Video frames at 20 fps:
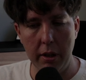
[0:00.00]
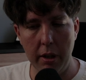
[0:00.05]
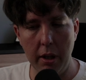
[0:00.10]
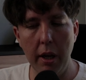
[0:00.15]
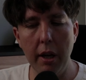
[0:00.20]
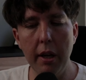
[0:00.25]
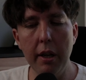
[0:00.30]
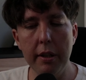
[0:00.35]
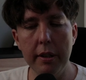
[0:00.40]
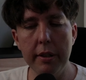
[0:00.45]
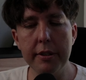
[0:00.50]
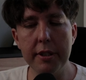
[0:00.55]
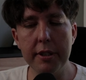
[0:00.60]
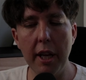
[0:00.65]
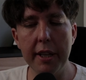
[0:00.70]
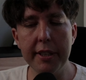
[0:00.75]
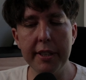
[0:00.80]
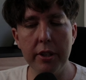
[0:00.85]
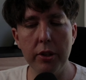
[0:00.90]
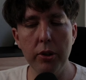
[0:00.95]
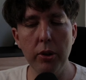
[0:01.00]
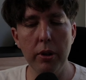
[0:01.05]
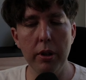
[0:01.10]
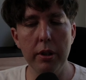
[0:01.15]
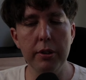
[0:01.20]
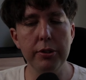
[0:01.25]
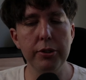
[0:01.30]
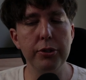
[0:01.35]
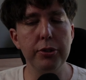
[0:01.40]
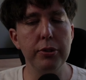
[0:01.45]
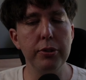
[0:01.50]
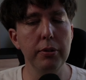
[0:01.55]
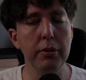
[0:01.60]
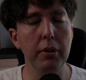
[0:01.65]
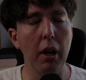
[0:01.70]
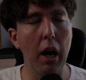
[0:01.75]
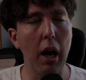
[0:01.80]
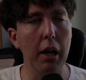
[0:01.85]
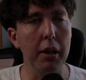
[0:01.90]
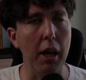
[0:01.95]
It's led to
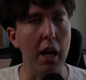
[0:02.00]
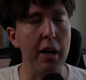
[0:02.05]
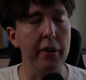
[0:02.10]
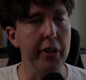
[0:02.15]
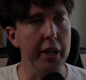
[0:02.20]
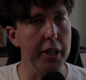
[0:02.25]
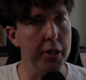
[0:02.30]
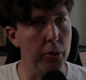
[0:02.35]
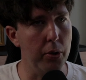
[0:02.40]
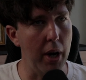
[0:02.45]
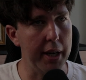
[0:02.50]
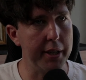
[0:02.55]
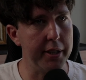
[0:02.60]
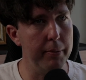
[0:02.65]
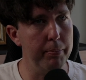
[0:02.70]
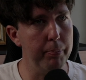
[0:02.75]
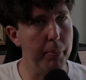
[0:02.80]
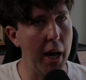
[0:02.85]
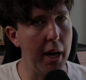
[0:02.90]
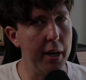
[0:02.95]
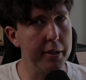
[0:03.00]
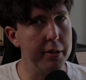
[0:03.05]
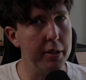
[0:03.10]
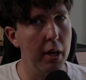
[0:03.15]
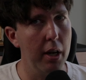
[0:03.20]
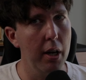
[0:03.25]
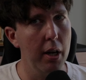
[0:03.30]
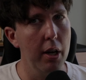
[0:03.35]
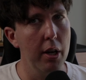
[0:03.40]
a lot of indirect impact.